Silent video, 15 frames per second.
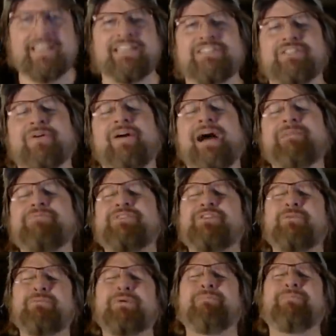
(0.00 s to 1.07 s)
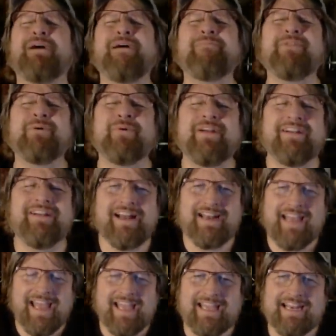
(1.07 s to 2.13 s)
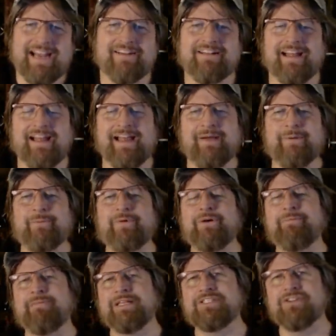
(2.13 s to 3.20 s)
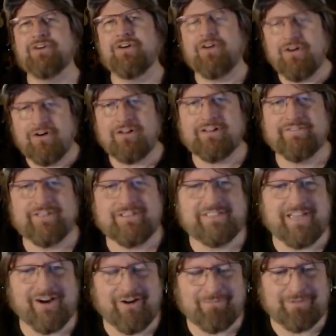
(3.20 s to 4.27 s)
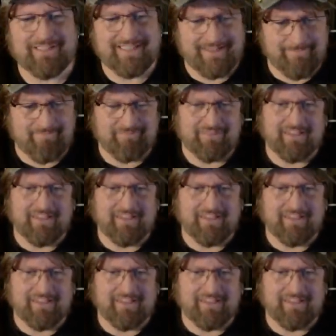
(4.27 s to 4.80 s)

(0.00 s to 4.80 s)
So I'm super bummed that we're not hanging out. I will miss all of you terribly